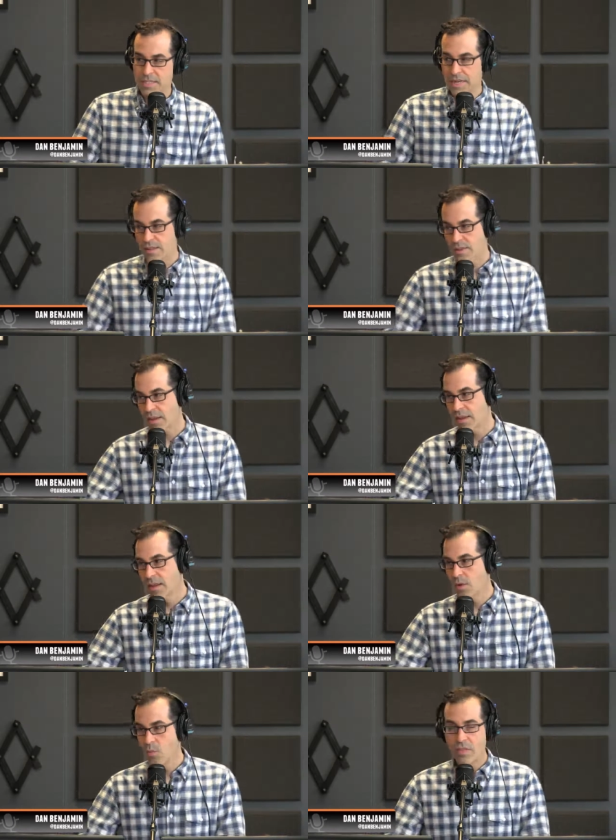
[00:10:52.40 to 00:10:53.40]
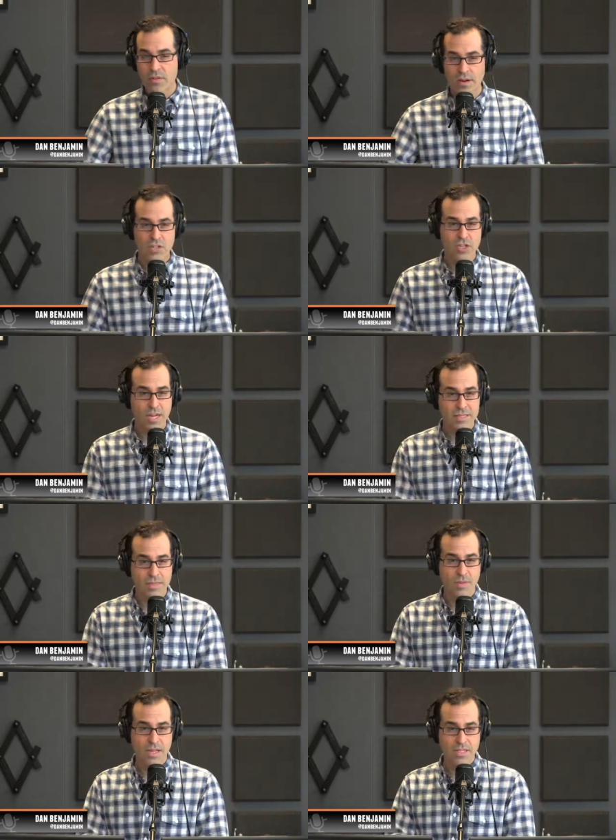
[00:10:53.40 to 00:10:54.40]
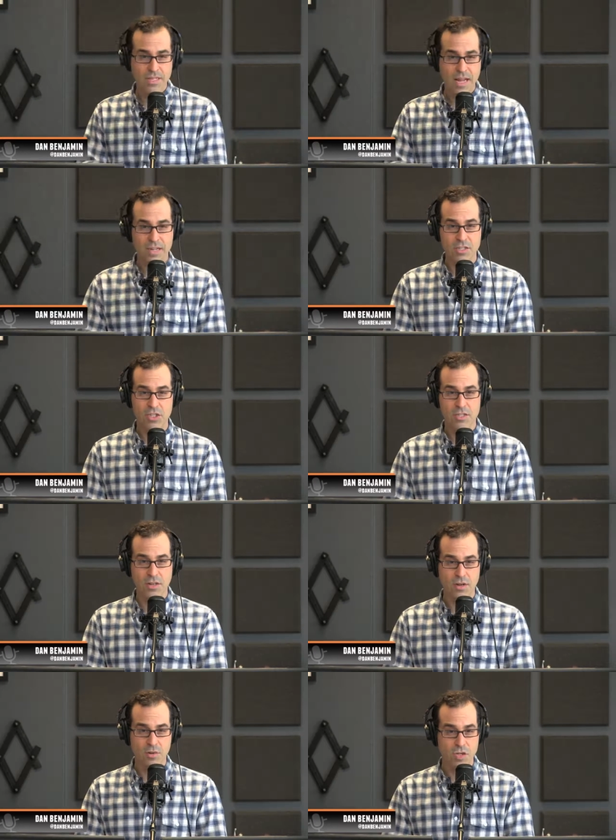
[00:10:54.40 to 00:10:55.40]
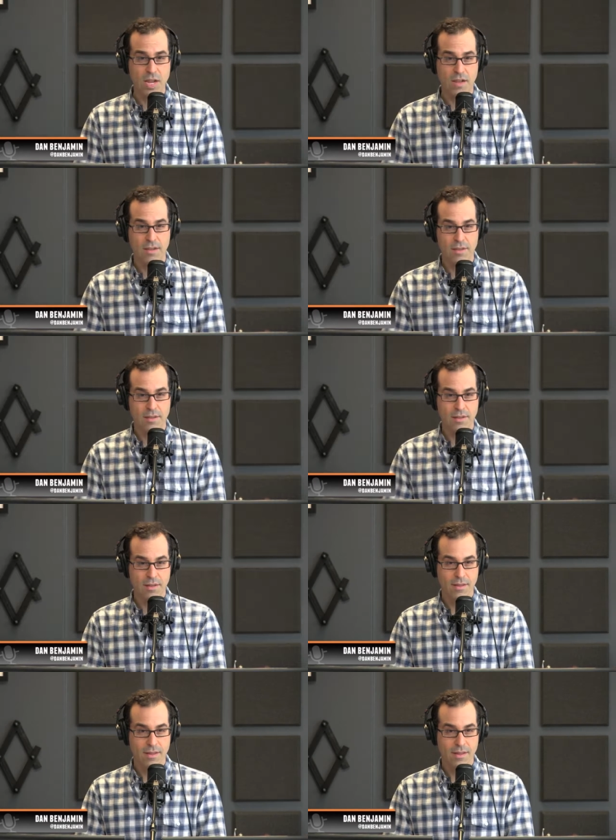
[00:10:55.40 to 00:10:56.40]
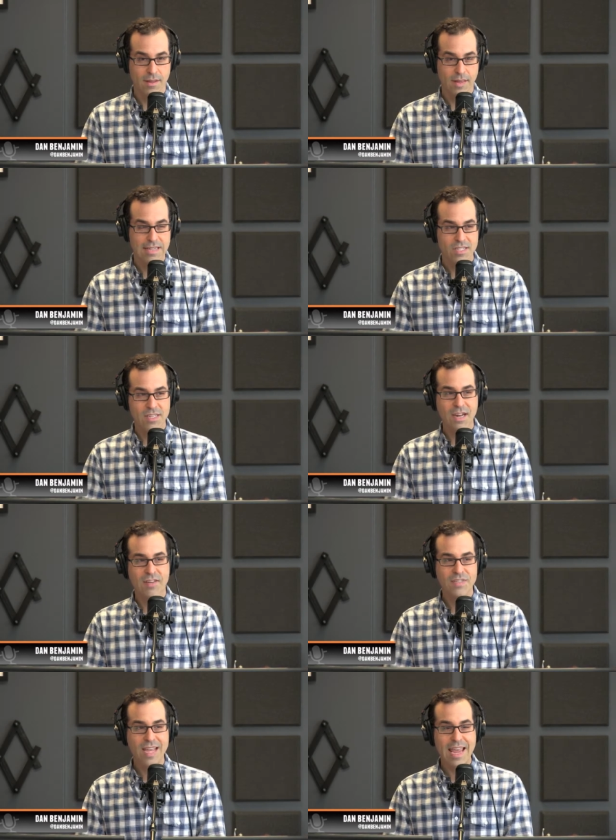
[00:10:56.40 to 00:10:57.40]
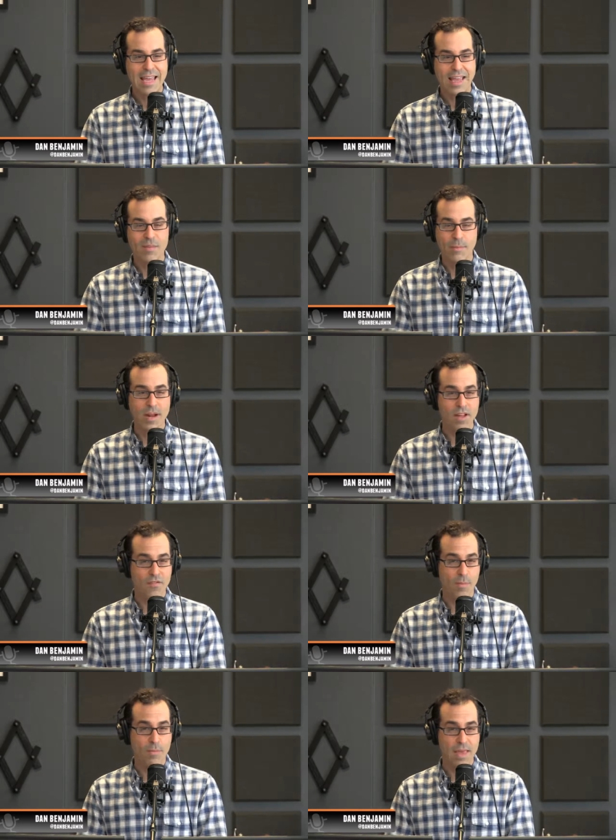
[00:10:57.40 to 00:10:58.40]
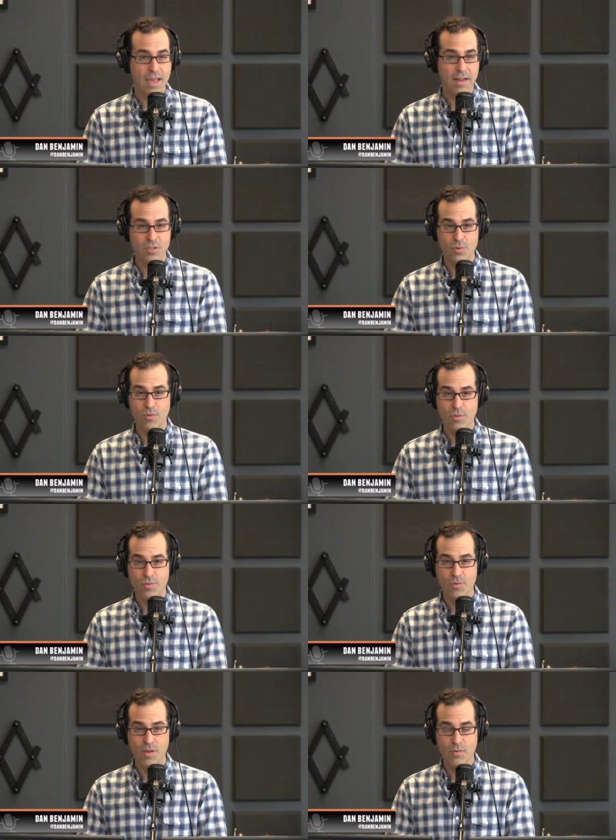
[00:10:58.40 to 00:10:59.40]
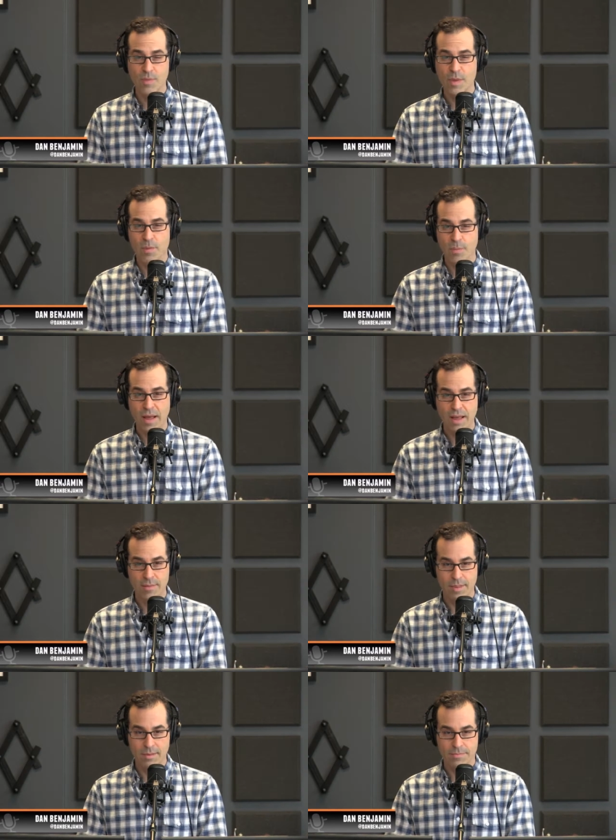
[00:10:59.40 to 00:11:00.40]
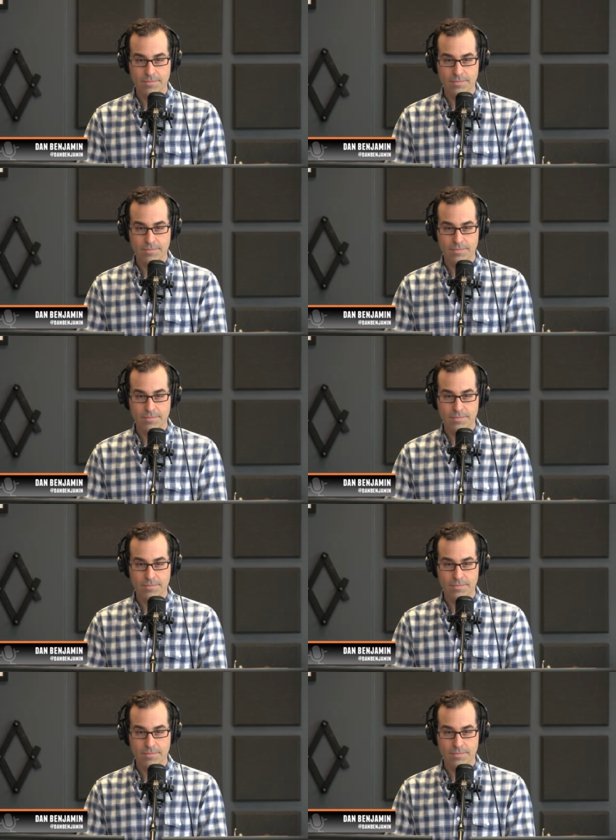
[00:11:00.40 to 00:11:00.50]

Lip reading: anything, whether or not she has something in stock, and she's going to go check. Instead of taking the money from me and 3 other people behind me.